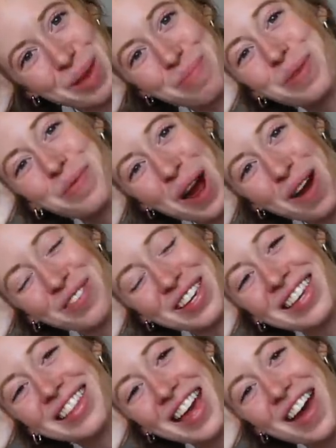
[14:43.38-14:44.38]
Pip and
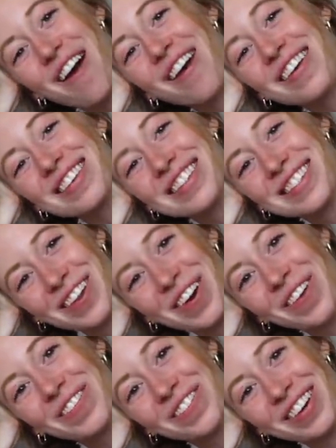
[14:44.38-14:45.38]
Robbie. They are
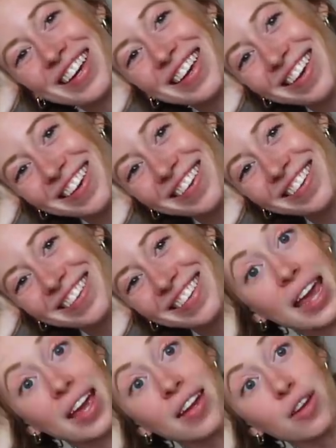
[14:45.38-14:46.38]
so freaking cute.
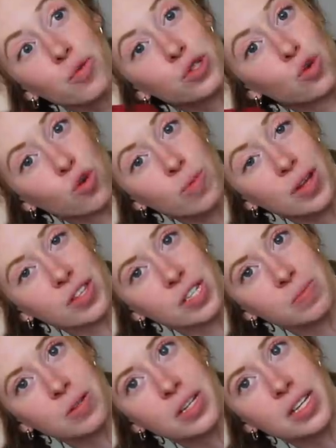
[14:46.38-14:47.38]
And what's cool about
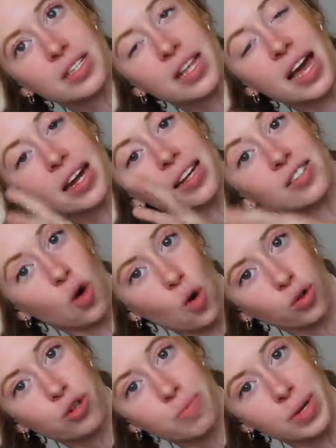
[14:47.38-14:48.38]
this book is that it's a
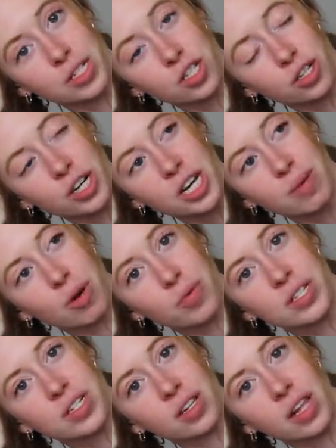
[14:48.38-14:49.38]
whole new mystery, but
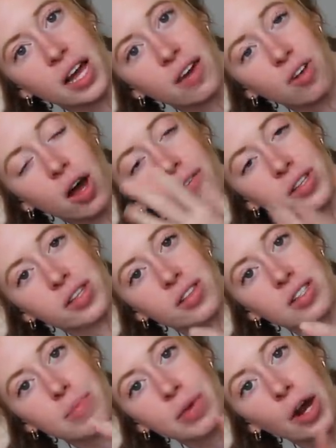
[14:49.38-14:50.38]
we still have obviously
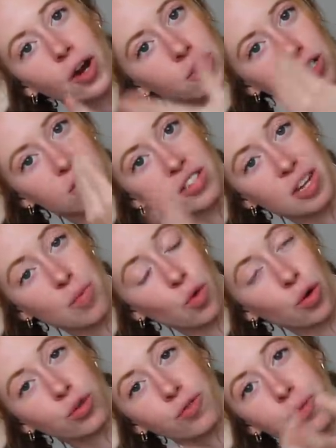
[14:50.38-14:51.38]
the same characters in the same
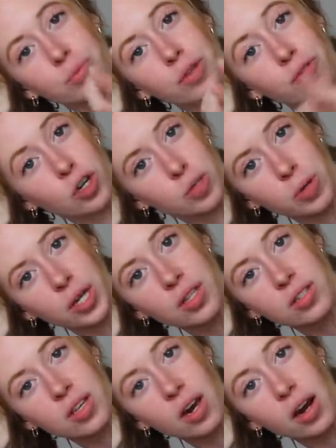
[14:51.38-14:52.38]
world from the first book in
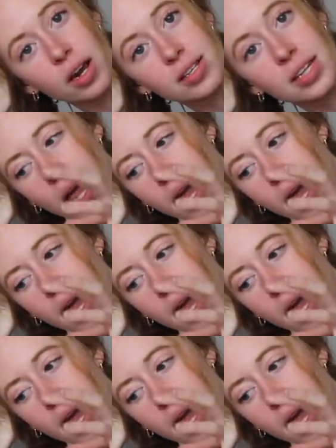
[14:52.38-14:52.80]
the series.